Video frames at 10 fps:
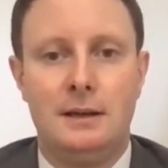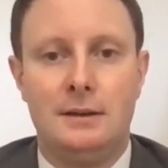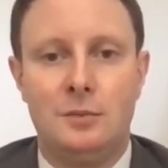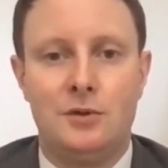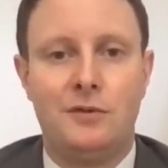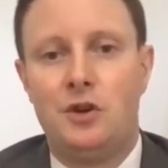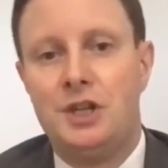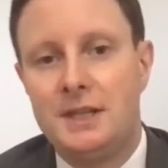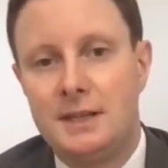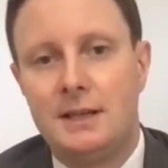in terms of
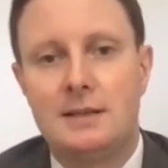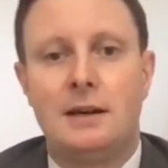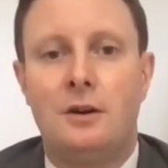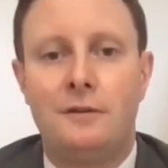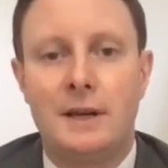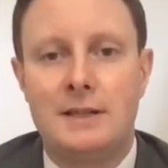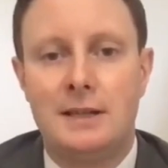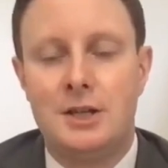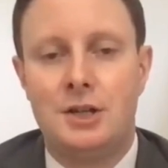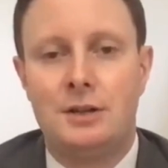logistics, our
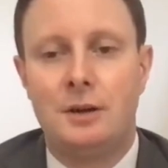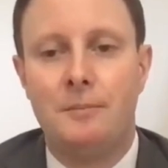vaccination